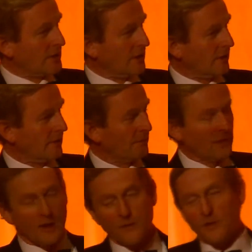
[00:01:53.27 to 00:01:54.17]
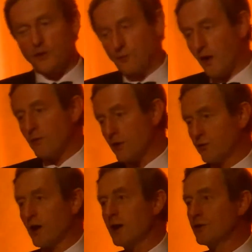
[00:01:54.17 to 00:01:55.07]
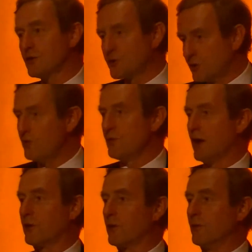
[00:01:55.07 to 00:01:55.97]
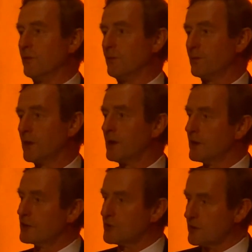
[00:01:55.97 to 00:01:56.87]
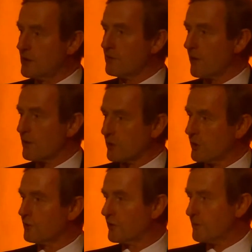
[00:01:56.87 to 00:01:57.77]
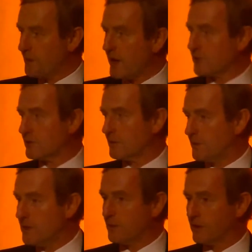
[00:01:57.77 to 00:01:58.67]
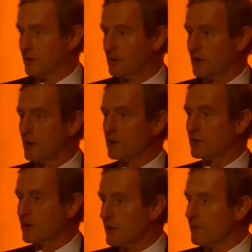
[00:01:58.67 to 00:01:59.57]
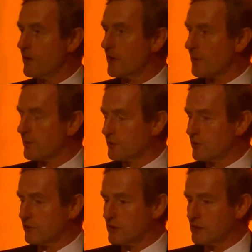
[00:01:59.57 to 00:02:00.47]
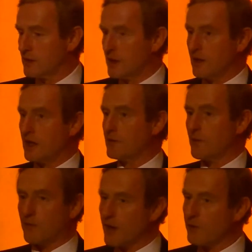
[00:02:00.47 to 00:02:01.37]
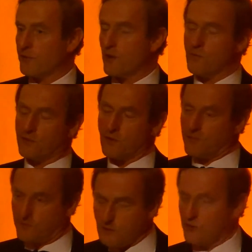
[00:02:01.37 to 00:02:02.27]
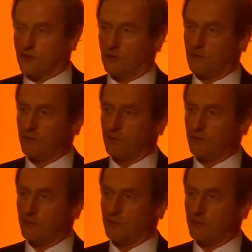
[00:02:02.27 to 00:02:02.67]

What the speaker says: he is here. Because what we're trying to do at home is to give our country back to the people, to give an opportunity to have a platform for a future